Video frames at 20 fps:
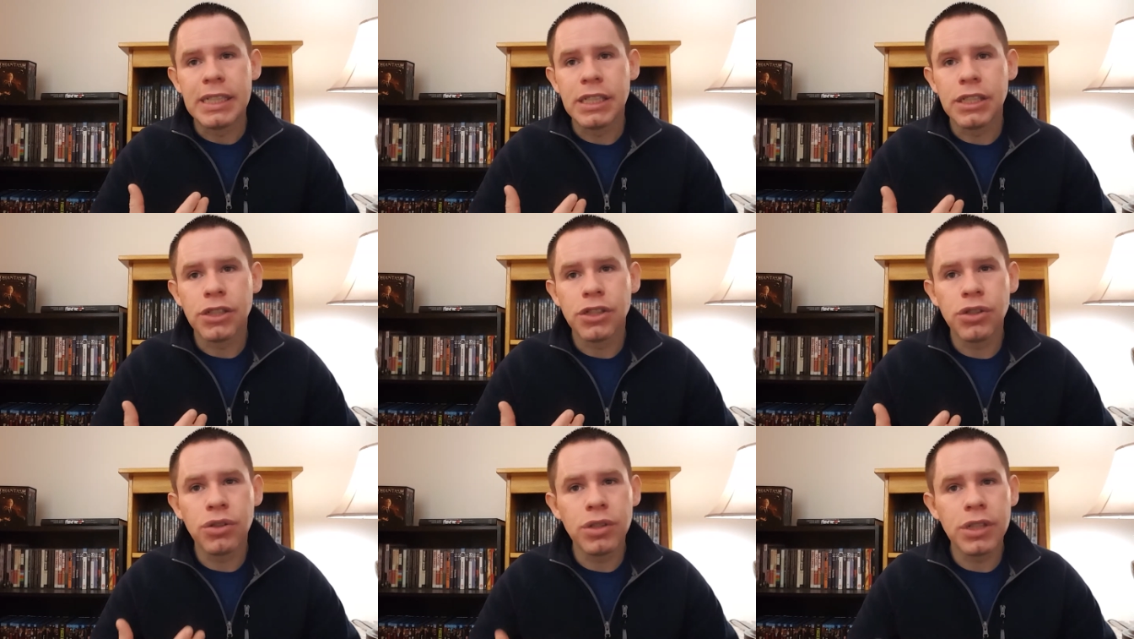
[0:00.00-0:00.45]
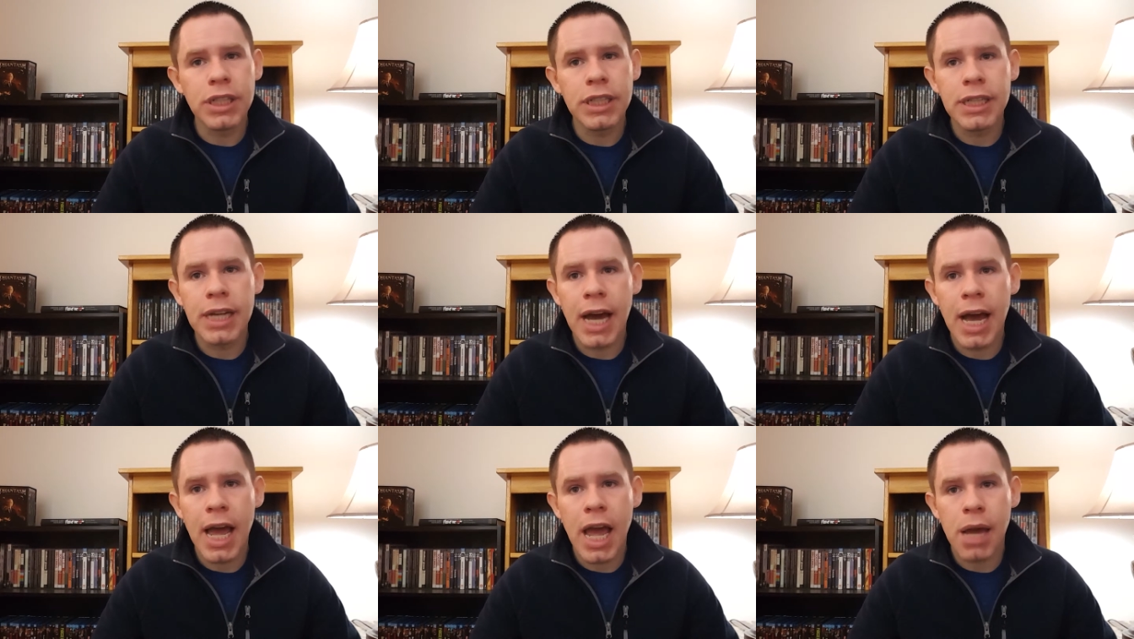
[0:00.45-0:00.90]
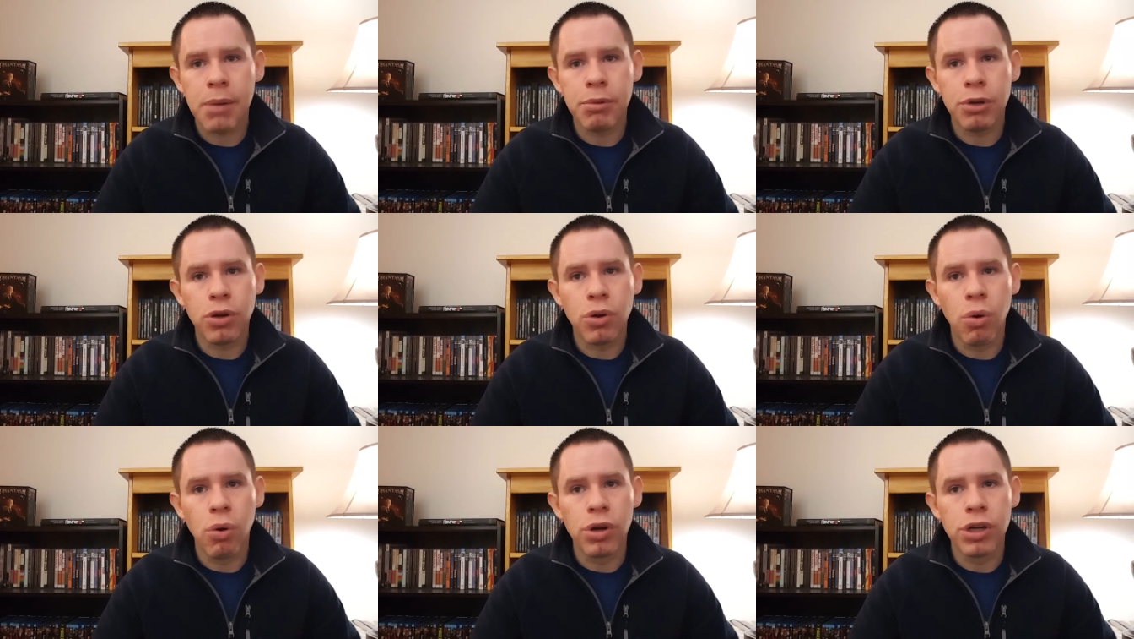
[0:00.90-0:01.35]
Certainly not Abbie
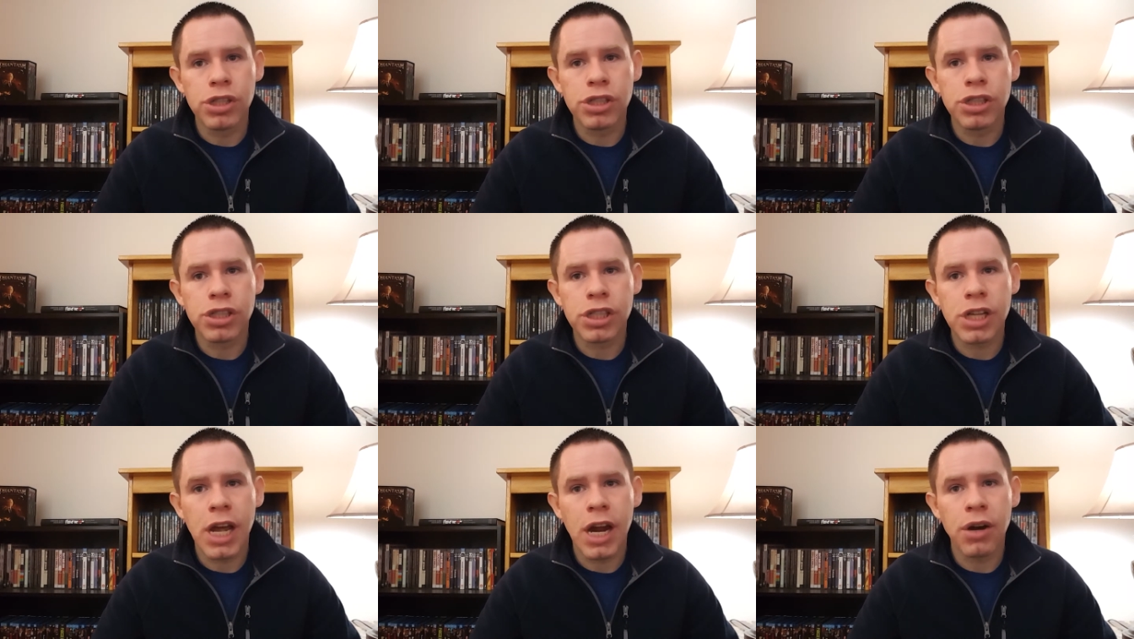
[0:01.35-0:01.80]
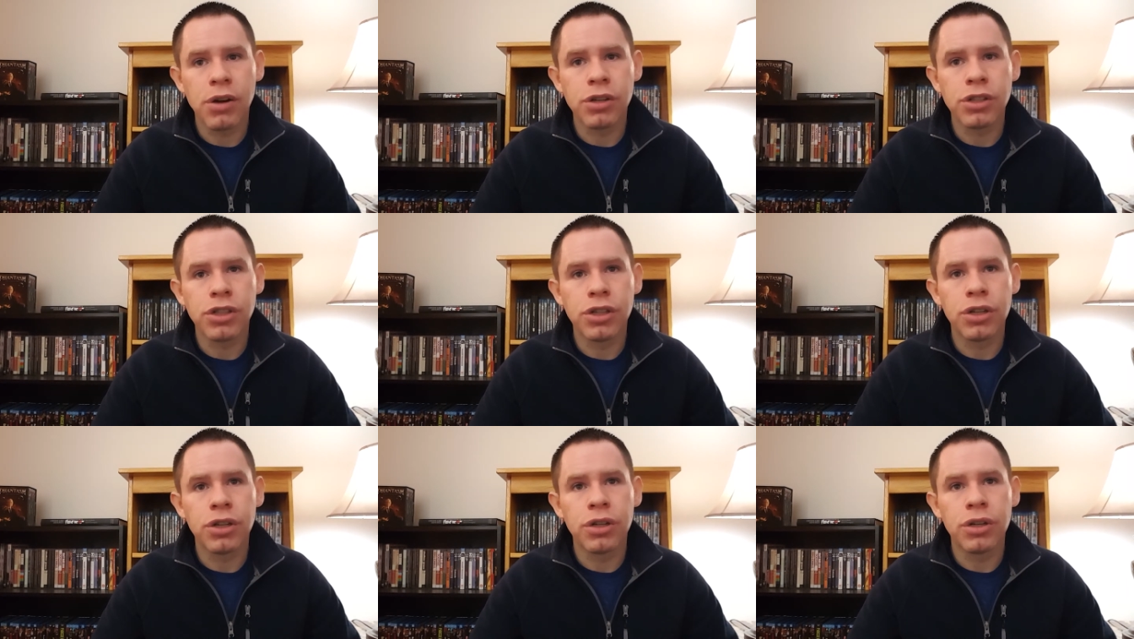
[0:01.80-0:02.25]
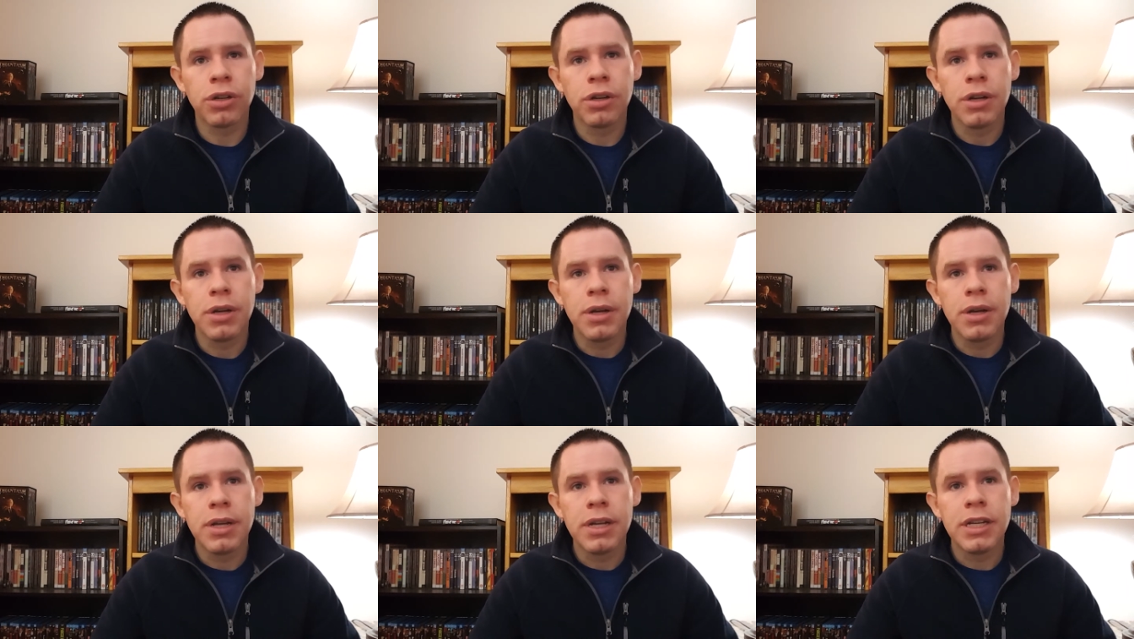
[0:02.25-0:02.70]
Cornish's character,
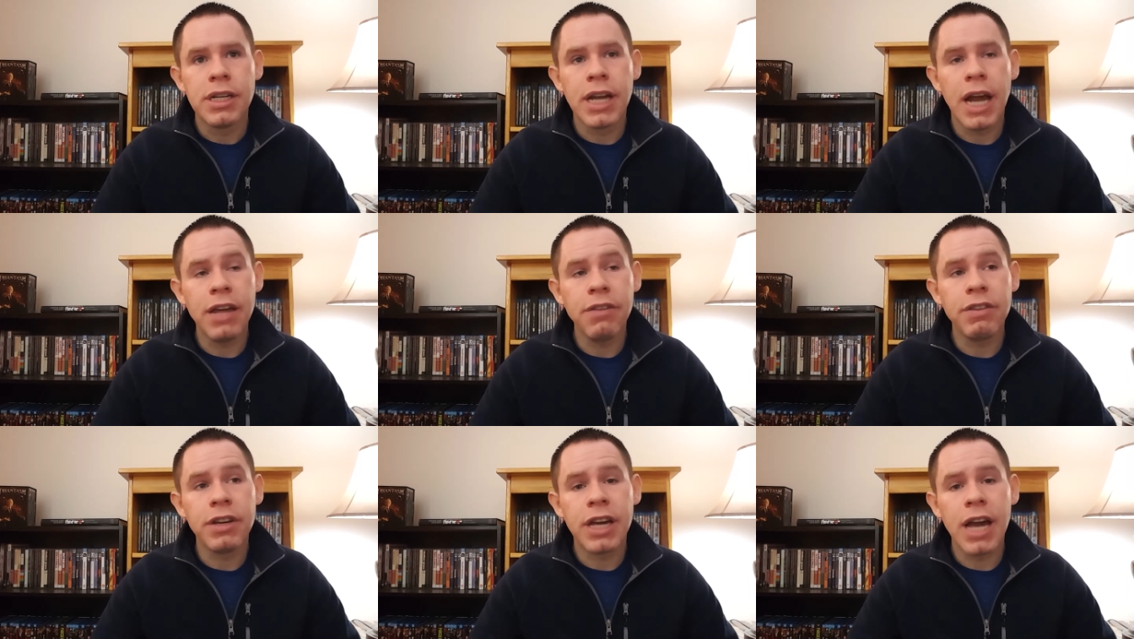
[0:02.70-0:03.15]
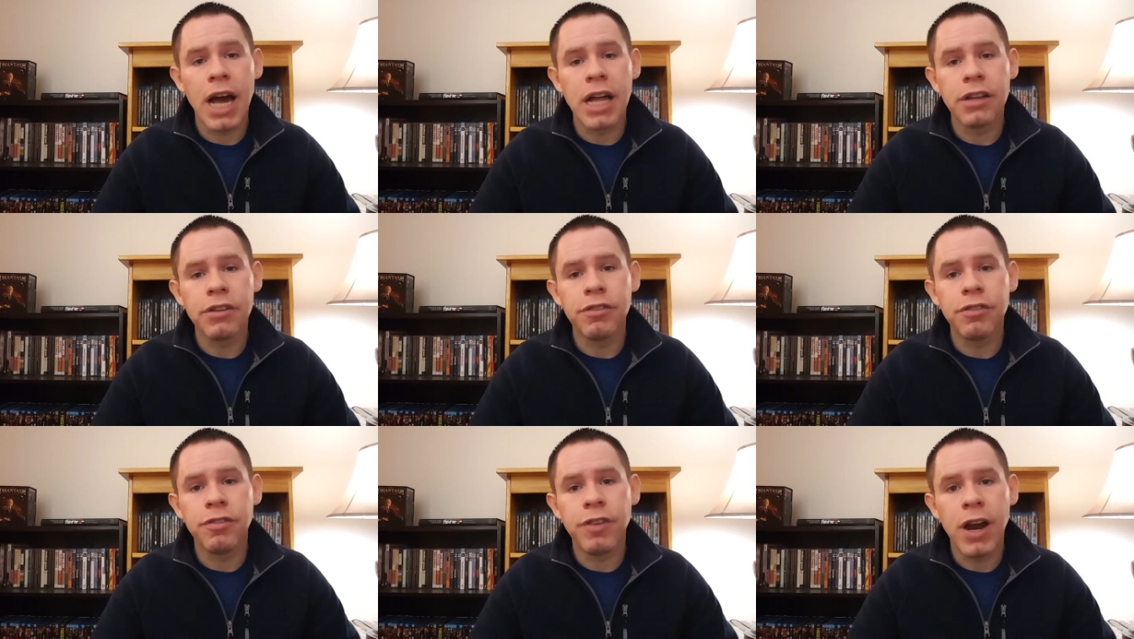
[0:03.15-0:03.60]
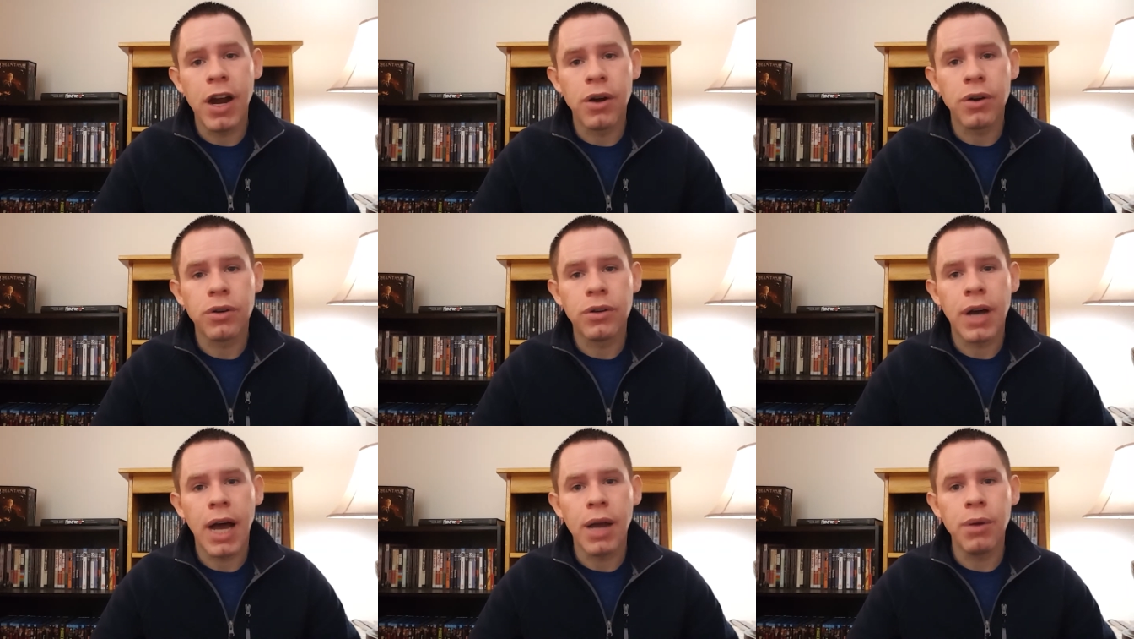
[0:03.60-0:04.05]
not even Colin
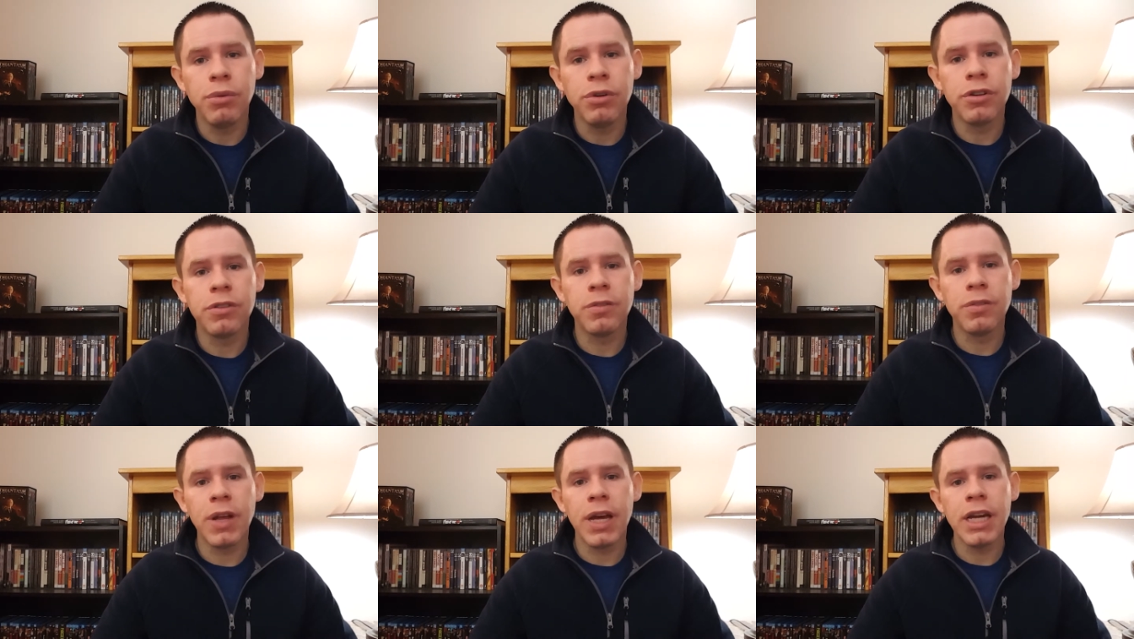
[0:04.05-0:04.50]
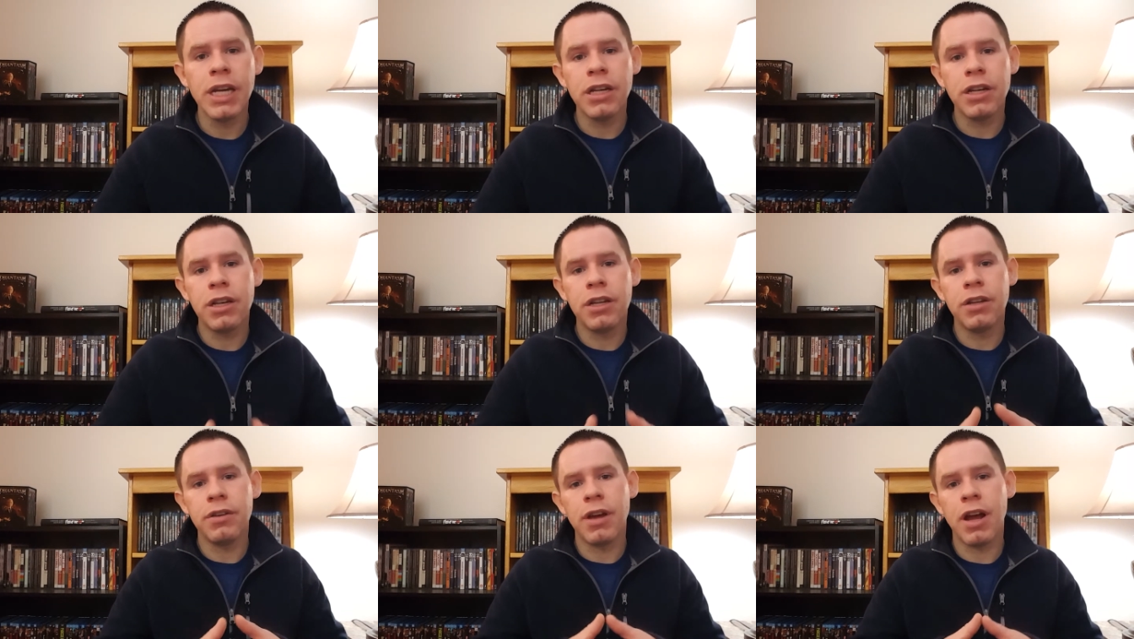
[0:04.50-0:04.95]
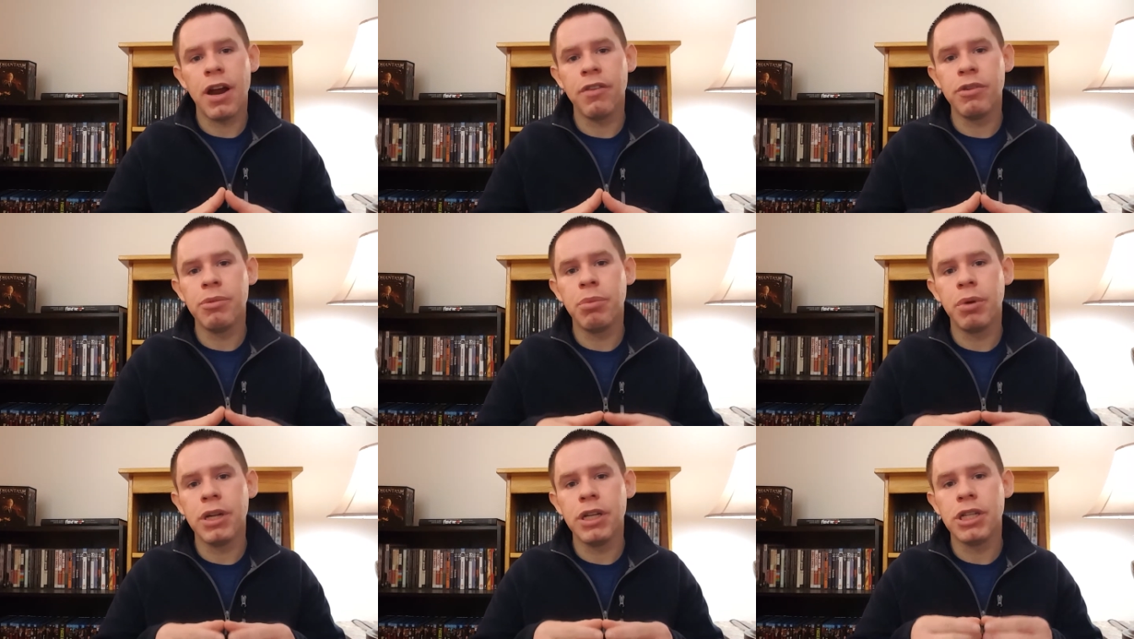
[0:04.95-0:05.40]
Farrell. I would have liked
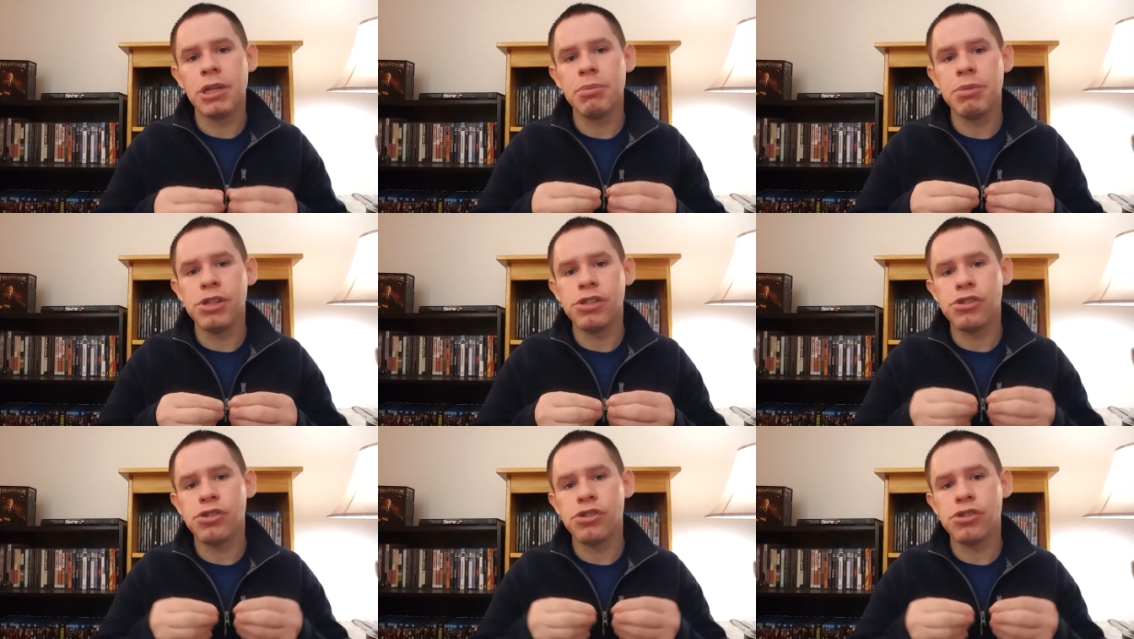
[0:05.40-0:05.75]
everybody to be